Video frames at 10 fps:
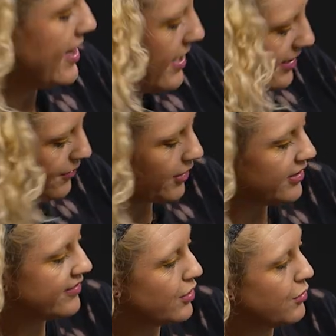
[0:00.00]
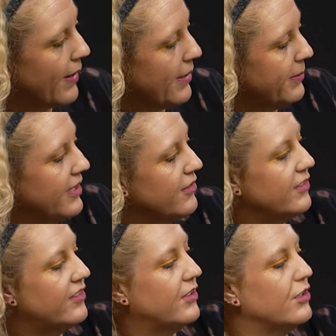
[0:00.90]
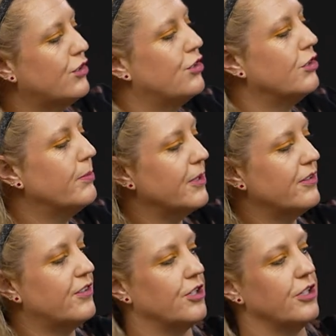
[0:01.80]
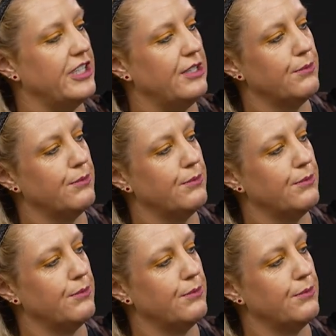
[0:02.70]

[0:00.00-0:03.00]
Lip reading: And then as far as the grab handles, they're super sturdy,